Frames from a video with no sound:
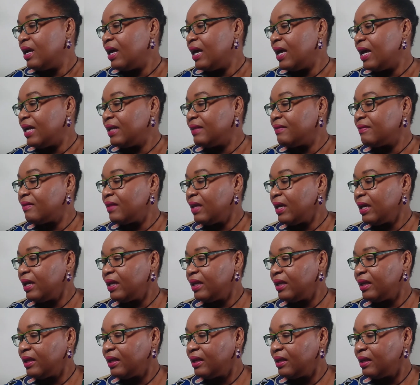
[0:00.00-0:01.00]
And
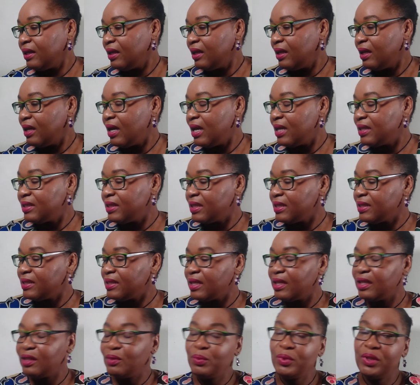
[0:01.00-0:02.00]
then, as I
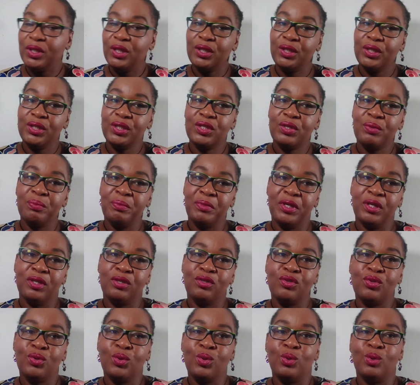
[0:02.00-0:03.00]
said, we learned to make
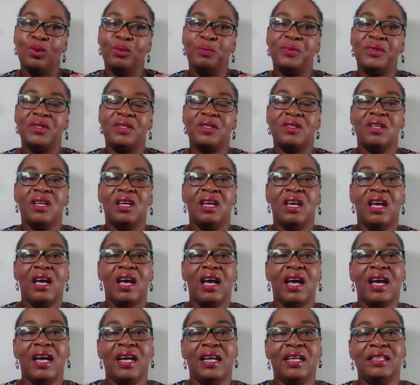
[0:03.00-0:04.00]
soaps.
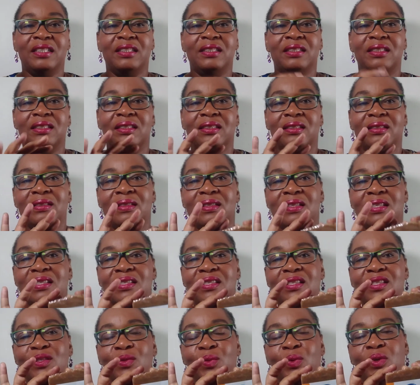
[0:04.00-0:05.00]
And
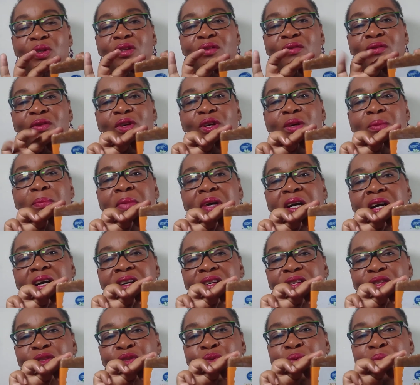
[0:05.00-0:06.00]
this is one of our
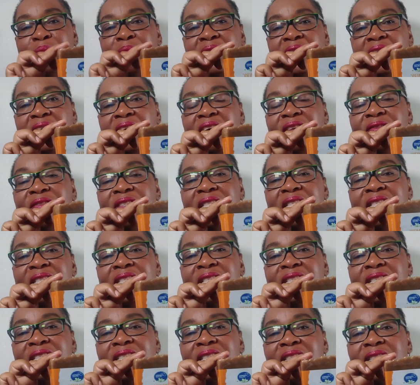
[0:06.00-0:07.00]
bars. You may have
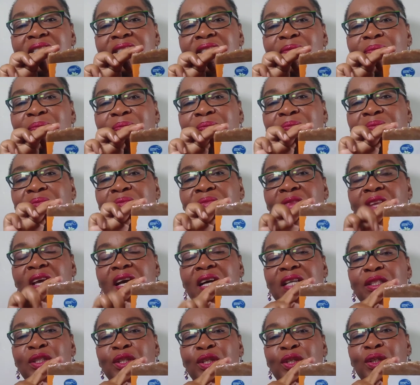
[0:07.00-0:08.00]
seen it
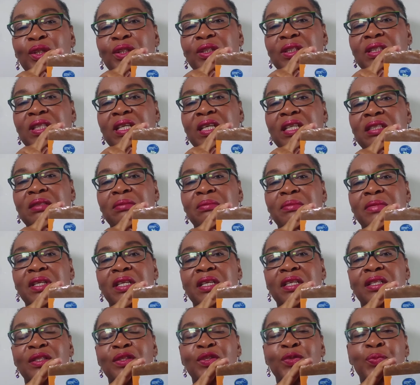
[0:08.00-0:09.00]
at Earth
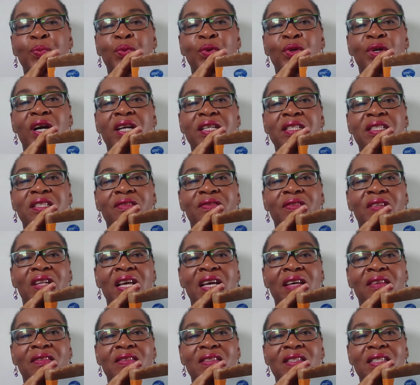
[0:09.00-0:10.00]
Elements, Proactive
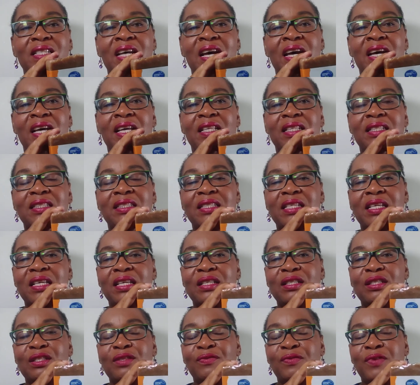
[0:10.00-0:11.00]
Lifestyle,
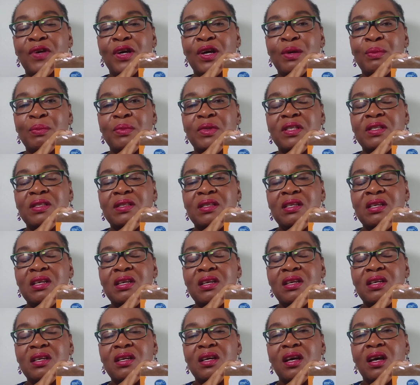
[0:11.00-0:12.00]
Tate's
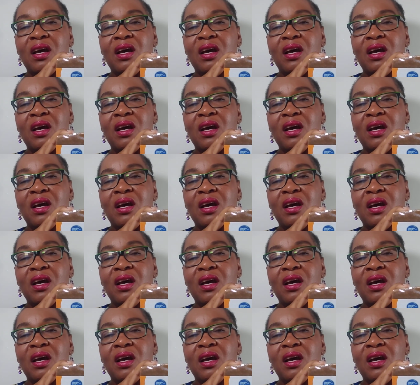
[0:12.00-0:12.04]
Pharmacy,